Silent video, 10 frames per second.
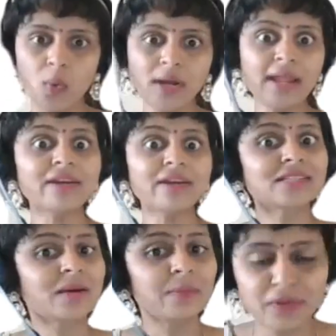One live
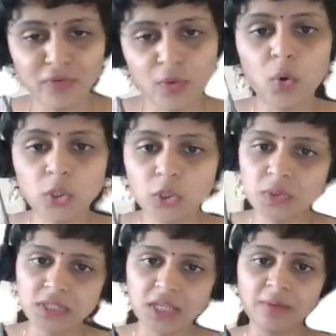example, if I want
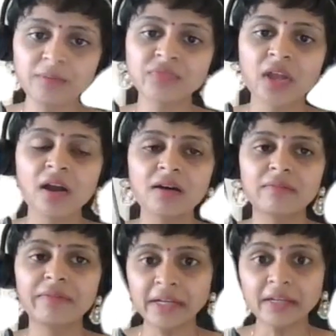to see,
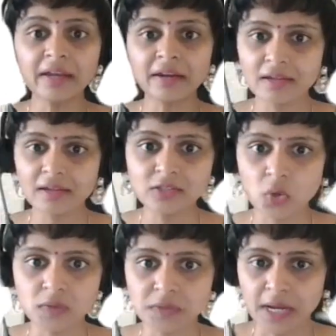when
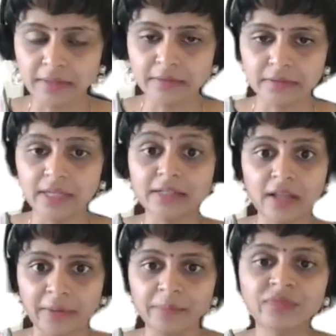CareersTalk started, that
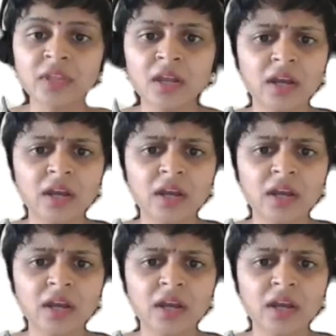time